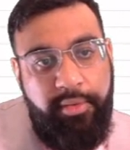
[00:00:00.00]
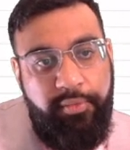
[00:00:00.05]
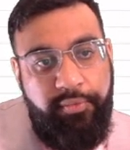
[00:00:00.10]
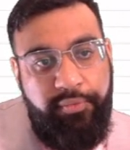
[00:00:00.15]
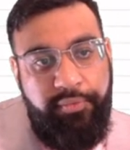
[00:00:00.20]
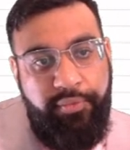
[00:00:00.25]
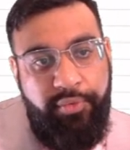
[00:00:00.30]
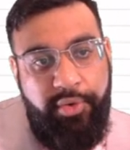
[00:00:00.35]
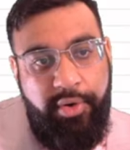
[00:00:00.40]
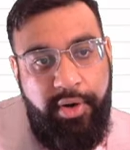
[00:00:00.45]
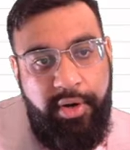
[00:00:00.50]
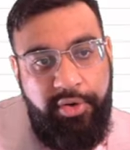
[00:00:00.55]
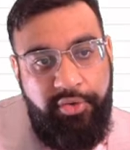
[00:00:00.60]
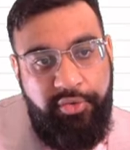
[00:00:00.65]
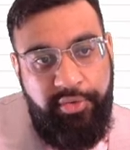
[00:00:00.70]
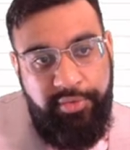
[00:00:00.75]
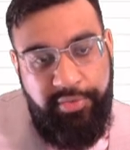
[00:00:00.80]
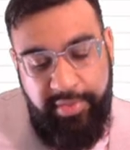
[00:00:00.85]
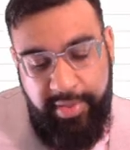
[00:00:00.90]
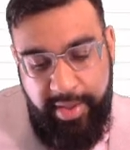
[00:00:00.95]

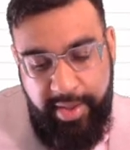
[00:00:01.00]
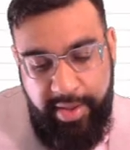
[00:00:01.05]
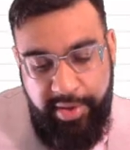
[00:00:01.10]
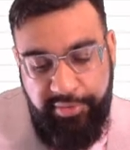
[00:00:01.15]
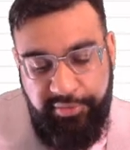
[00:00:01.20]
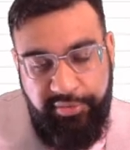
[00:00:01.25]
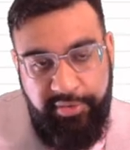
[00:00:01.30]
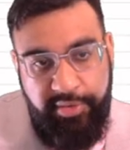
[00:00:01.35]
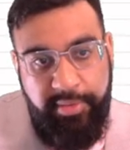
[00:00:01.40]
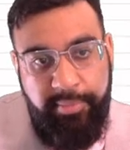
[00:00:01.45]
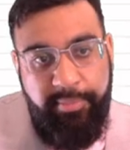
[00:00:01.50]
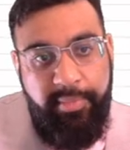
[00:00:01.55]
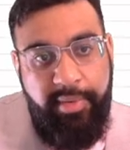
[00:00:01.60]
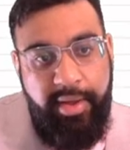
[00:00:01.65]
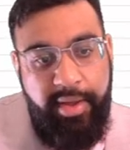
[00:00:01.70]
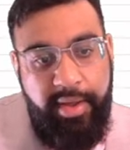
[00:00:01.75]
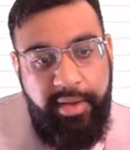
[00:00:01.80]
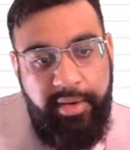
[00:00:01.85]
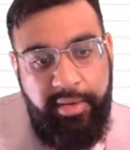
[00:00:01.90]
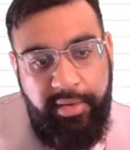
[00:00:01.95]
400,000
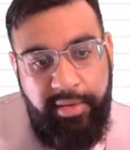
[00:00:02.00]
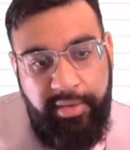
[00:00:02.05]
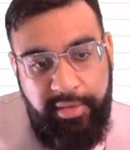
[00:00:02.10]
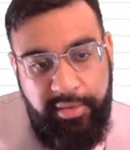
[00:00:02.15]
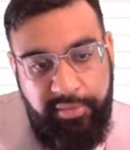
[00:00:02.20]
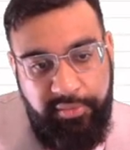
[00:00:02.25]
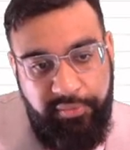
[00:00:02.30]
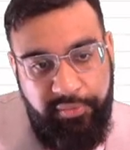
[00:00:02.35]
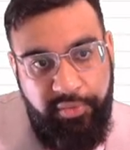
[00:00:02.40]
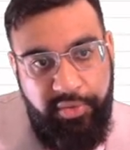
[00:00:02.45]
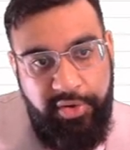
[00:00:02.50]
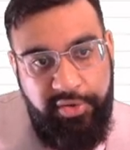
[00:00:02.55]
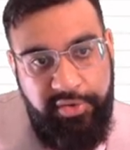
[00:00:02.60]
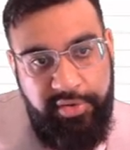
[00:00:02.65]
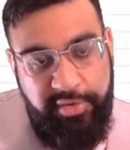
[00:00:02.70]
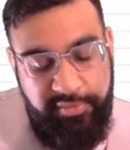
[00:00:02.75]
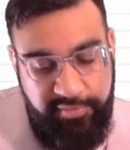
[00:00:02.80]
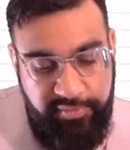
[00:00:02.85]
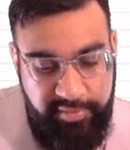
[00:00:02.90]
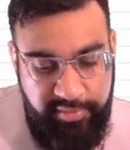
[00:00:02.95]
minus
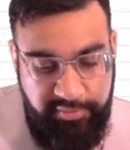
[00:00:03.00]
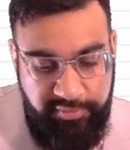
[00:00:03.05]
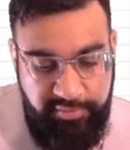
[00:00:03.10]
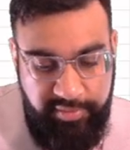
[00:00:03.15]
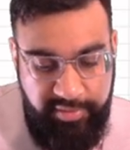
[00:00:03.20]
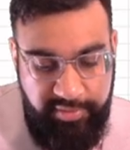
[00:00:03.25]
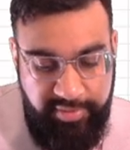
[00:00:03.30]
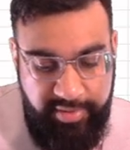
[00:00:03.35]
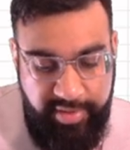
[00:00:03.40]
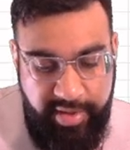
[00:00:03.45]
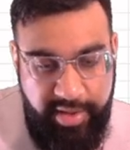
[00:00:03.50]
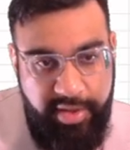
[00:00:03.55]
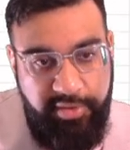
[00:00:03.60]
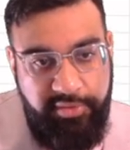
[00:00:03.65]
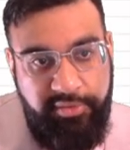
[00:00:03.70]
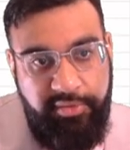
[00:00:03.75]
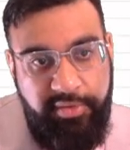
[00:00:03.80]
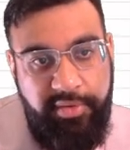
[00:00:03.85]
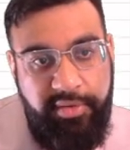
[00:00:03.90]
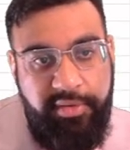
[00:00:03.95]

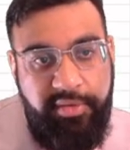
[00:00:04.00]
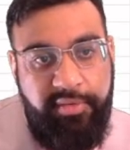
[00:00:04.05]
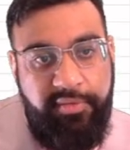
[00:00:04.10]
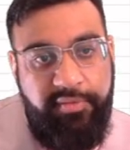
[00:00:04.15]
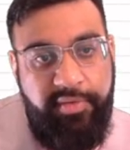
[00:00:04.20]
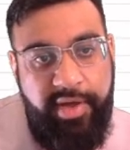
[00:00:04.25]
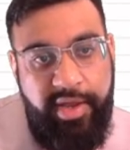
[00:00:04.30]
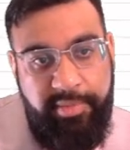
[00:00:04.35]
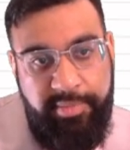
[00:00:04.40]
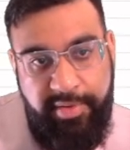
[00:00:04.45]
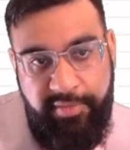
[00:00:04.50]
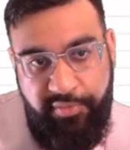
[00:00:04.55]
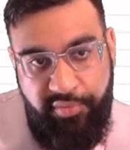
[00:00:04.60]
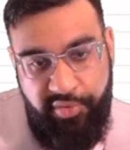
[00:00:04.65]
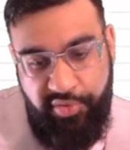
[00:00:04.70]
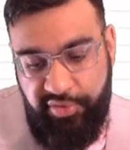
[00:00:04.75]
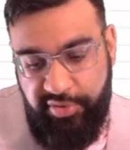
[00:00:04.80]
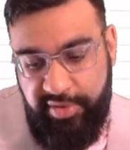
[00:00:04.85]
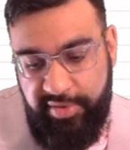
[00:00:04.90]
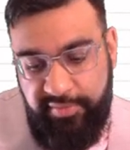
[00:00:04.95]
450,000 divided by
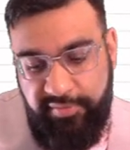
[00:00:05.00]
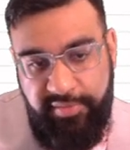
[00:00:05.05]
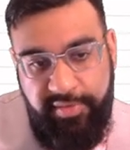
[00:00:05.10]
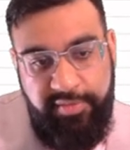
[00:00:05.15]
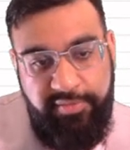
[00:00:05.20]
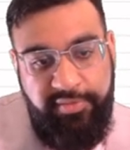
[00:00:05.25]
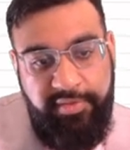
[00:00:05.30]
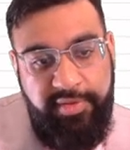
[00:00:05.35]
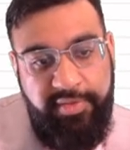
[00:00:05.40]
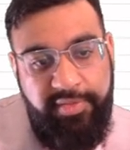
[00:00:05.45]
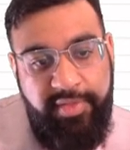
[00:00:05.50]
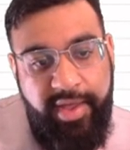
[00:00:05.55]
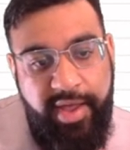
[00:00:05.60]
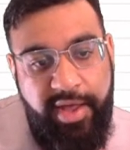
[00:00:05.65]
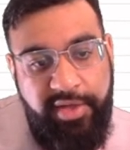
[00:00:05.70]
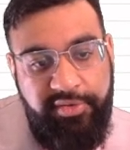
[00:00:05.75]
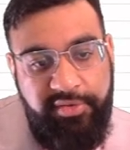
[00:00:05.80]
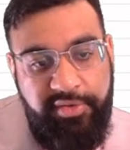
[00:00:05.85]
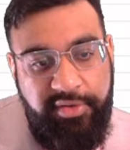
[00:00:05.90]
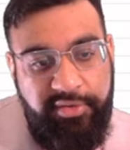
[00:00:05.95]

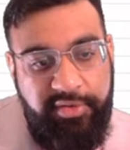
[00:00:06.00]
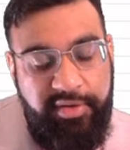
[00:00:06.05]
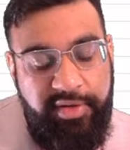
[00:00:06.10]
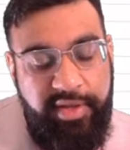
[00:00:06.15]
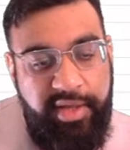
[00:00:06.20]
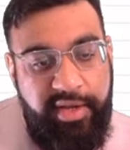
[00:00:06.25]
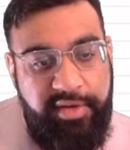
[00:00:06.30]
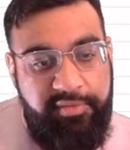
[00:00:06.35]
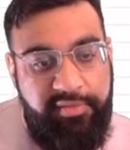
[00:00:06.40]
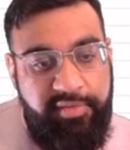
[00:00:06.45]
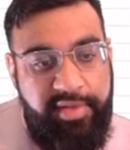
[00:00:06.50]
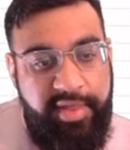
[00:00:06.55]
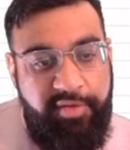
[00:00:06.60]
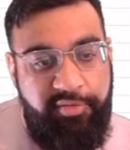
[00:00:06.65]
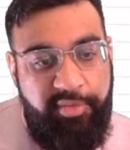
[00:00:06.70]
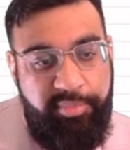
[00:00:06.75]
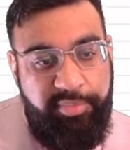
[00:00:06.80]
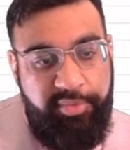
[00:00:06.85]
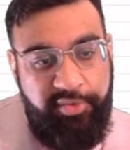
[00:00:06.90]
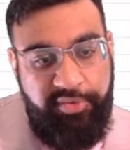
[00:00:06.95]
450,000 is a negative
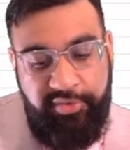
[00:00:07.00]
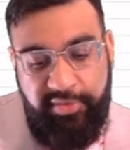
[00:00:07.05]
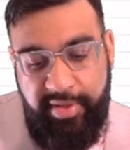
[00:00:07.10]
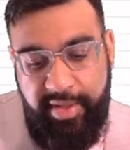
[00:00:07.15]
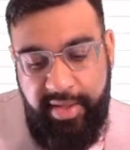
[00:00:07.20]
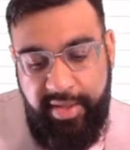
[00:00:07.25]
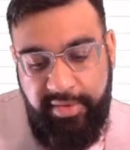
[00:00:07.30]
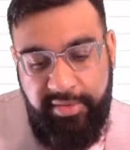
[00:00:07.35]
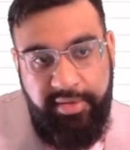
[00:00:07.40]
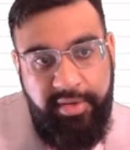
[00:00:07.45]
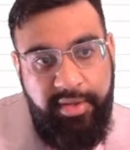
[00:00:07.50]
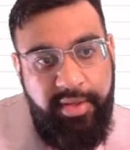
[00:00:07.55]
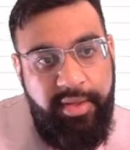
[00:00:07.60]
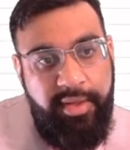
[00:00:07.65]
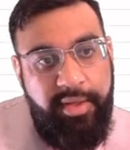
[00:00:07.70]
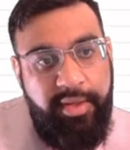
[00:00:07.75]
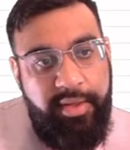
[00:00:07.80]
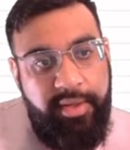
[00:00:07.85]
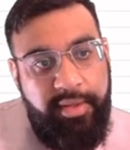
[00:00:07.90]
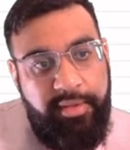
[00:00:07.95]
11%.
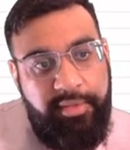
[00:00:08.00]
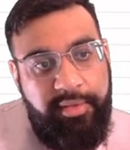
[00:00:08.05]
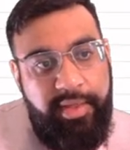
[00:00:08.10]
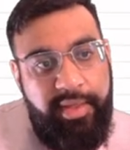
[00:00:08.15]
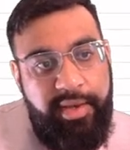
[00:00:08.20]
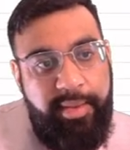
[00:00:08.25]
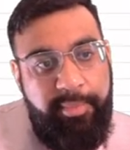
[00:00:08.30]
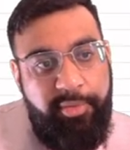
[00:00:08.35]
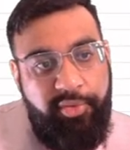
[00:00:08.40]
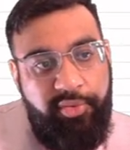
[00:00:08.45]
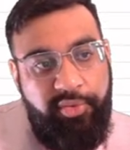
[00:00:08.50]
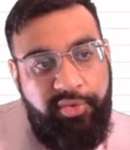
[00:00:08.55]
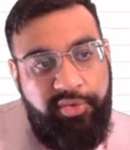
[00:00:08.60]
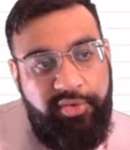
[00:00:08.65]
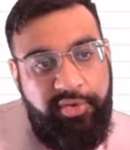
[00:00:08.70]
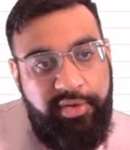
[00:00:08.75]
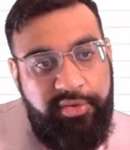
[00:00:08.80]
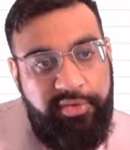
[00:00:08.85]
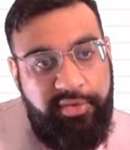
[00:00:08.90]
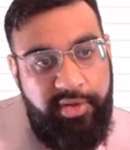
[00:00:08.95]
Then I'm going to do
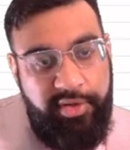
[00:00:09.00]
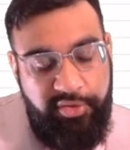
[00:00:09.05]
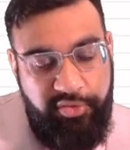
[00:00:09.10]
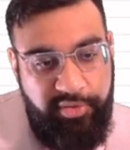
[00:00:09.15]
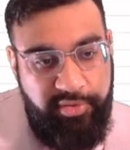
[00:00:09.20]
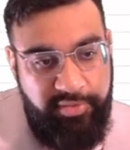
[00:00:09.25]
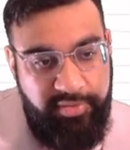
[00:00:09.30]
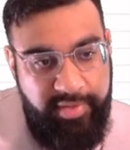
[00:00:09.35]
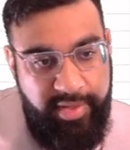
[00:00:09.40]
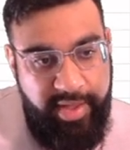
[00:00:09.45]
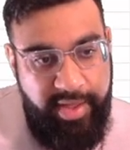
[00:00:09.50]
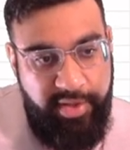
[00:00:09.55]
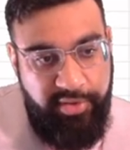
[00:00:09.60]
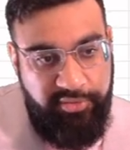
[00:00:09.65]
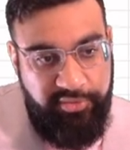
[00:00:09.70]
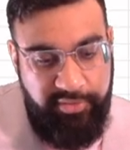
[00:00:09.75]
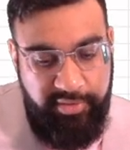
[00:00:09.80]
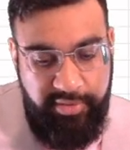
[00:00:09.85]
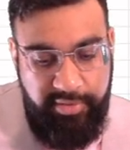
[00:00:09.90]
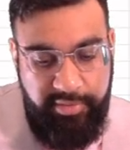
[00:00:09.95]

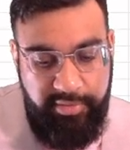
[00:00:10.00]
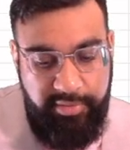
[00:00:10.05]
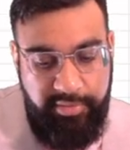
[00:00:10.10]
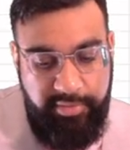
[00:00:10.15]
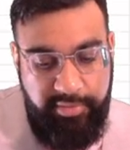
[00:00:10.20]
600,000